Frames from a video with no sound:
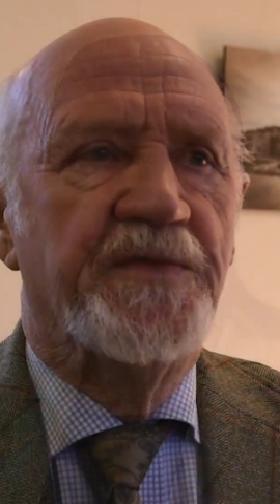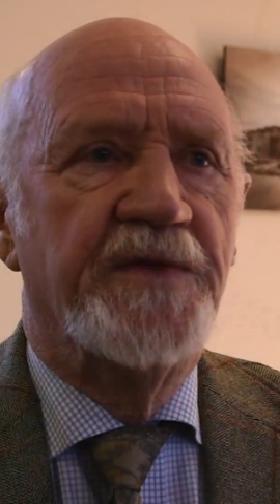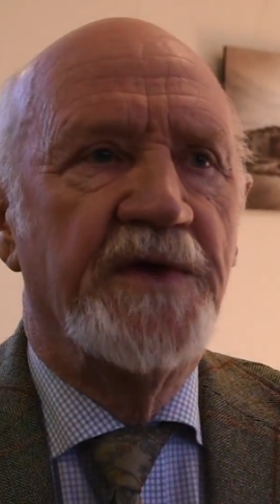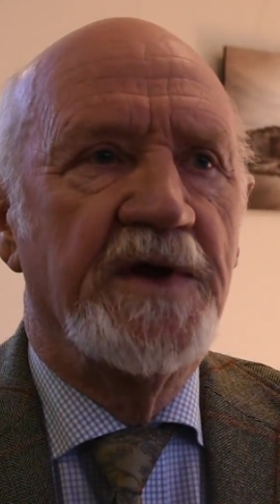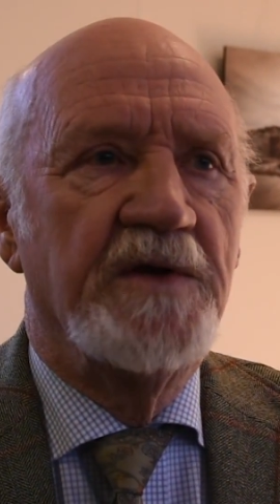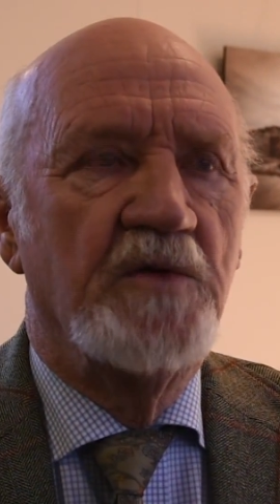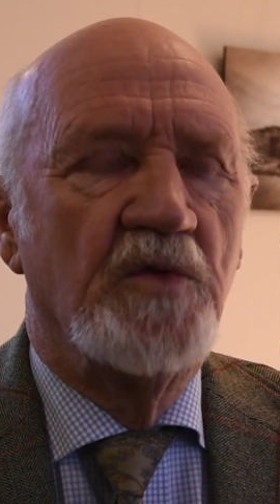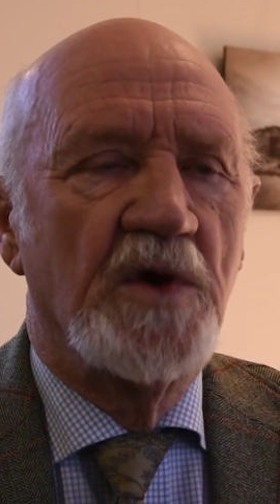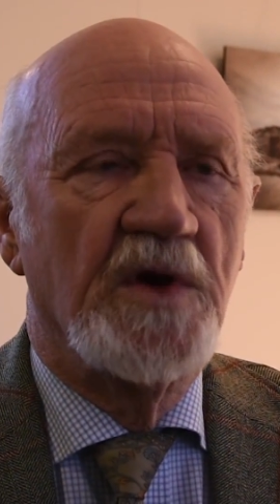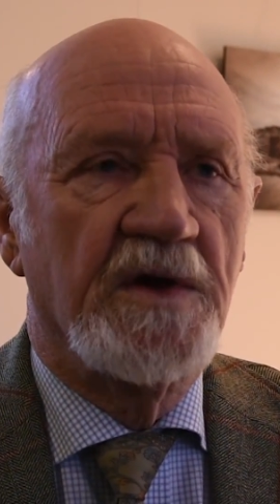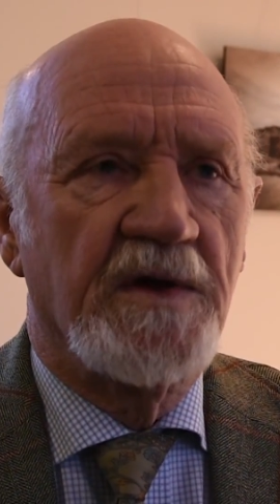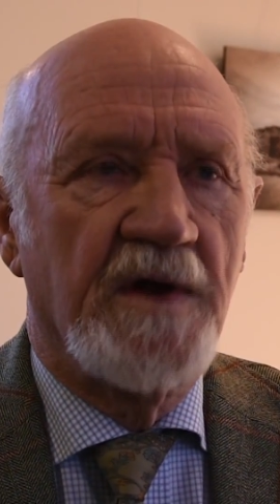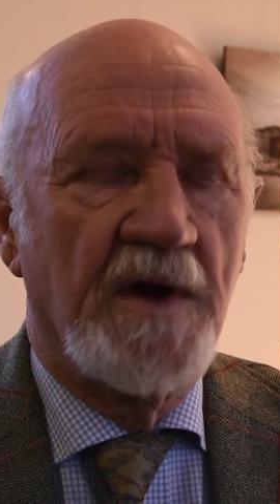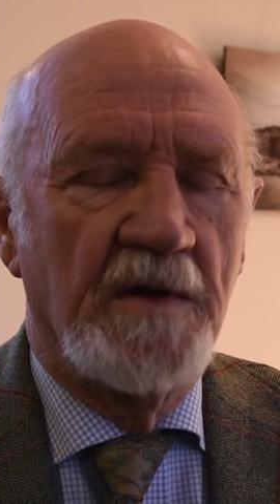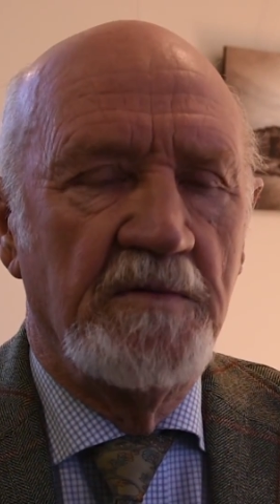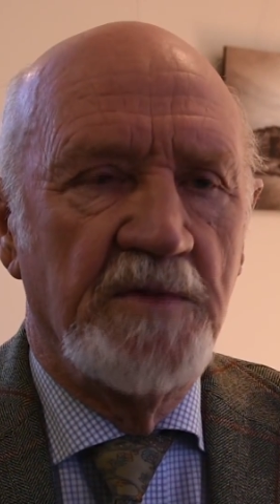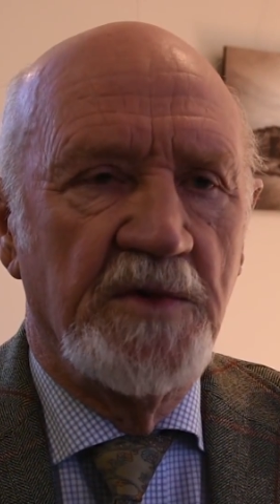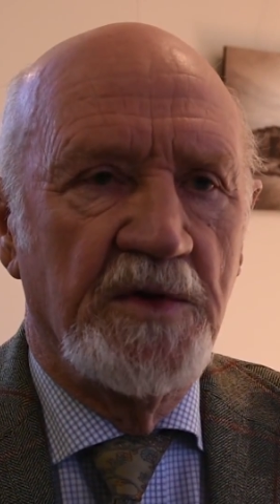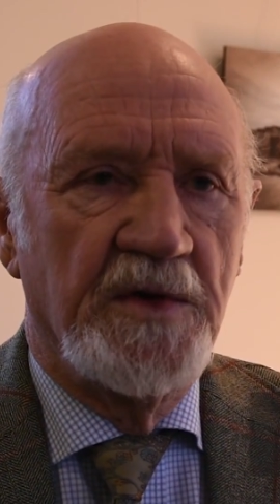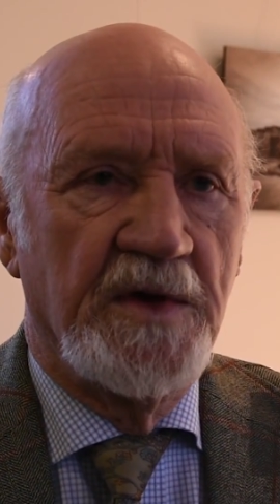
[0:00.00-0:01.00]
The work that
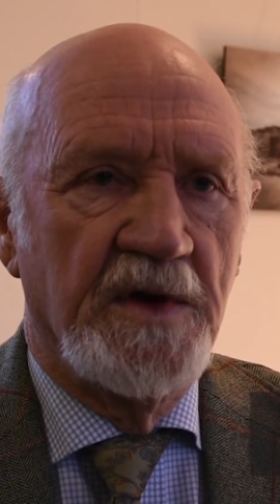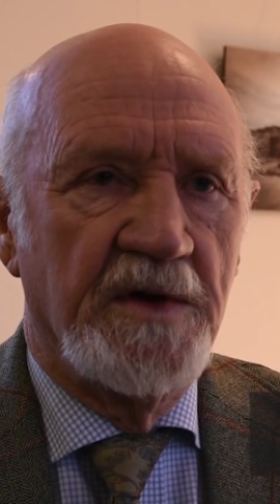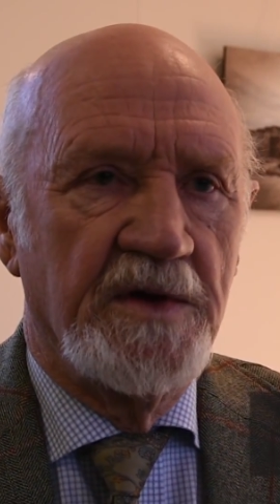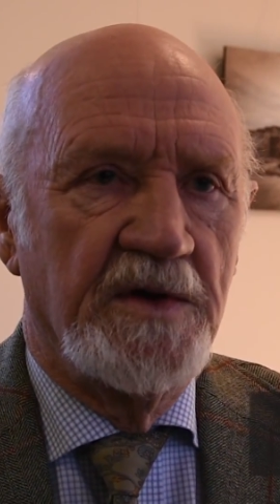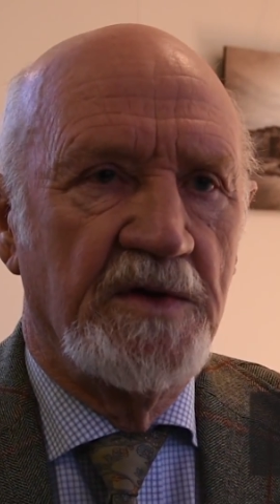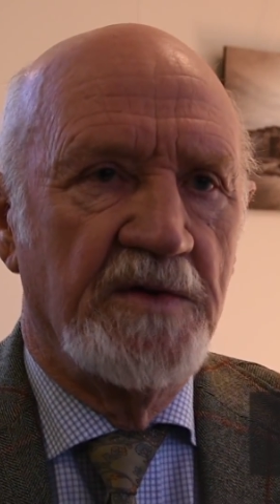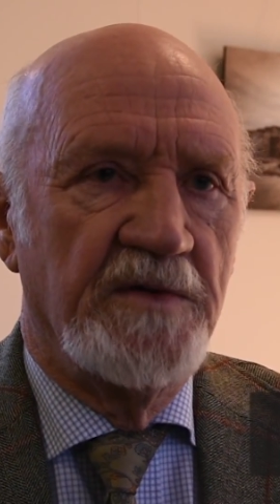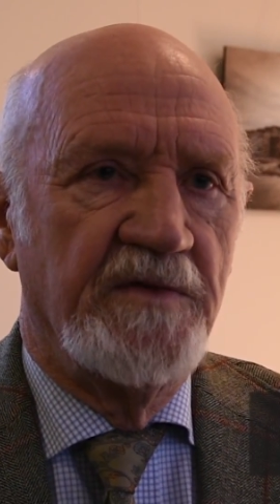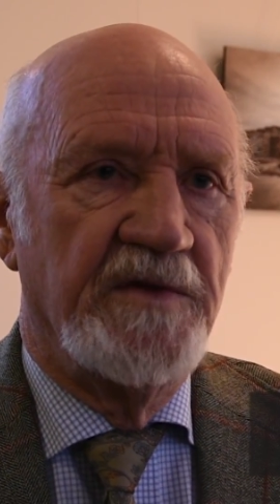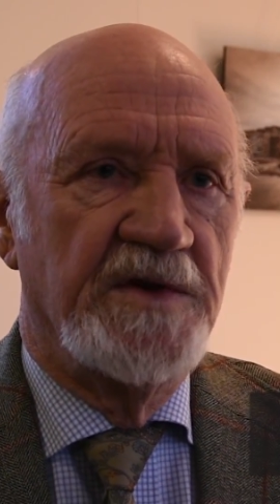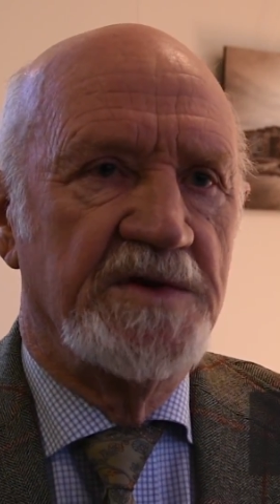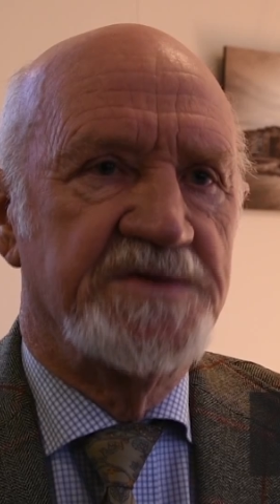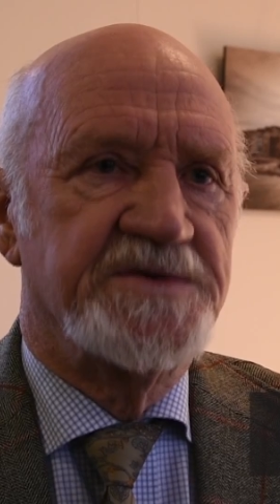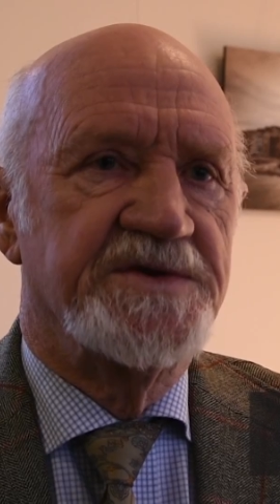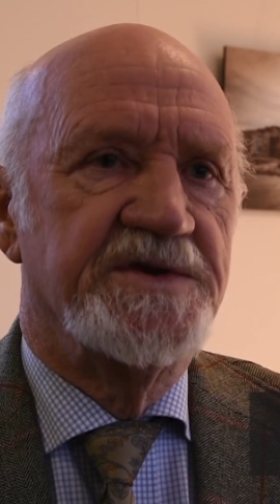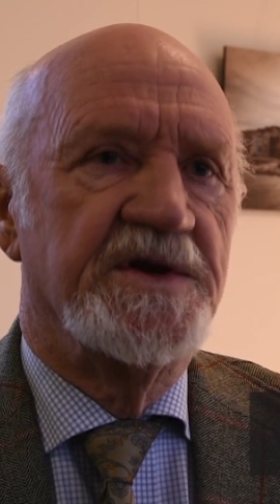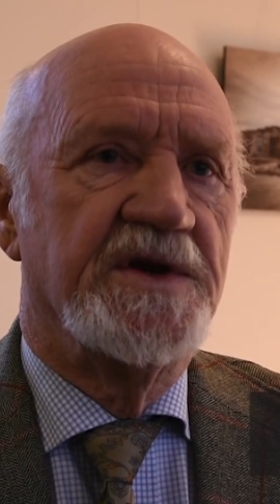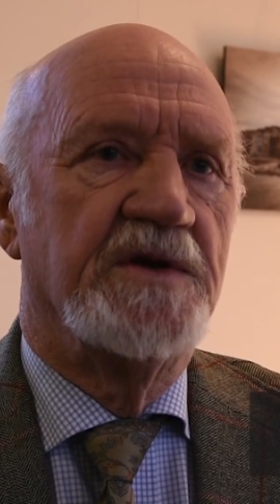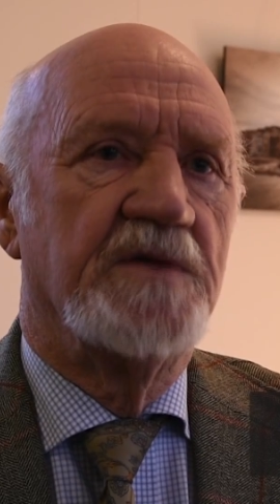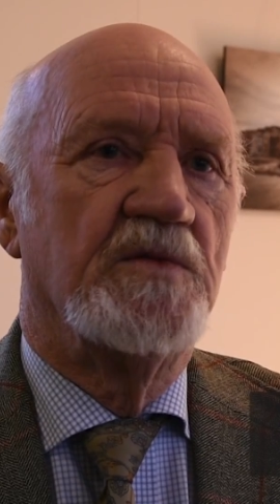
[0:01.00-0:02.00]
I'm doing at the
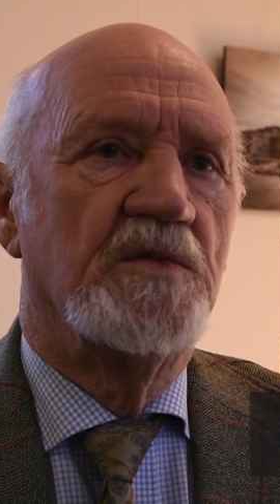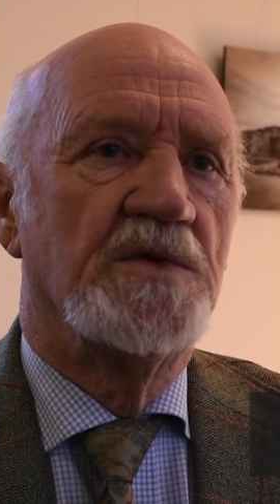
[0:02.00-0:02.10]
university